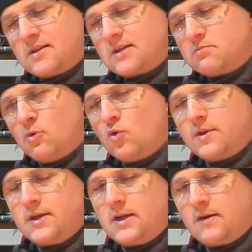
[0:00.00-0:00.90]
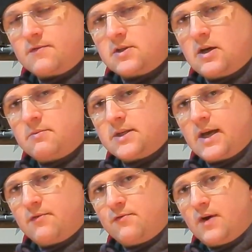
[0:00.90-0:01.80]
That's more than enough time to
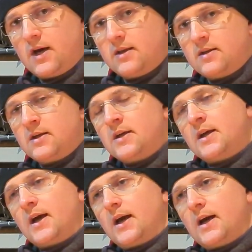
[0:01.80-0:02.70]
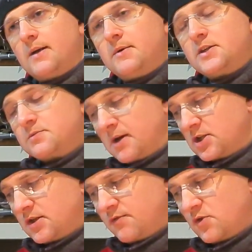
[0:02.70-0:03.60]
have fun, and
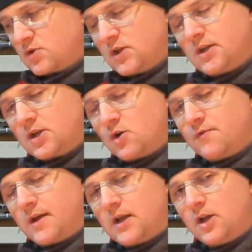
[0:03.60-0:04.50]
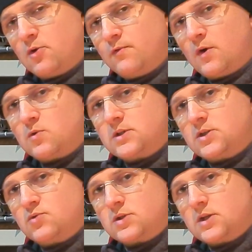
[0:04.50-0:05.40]
especially if you're turning off that low
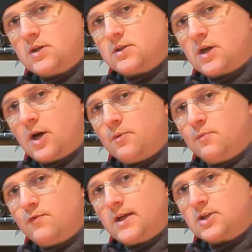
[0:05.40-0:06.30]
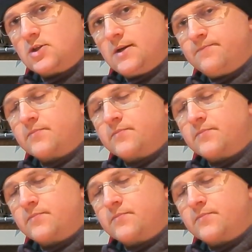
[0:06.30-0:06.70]
voltage return to home feature,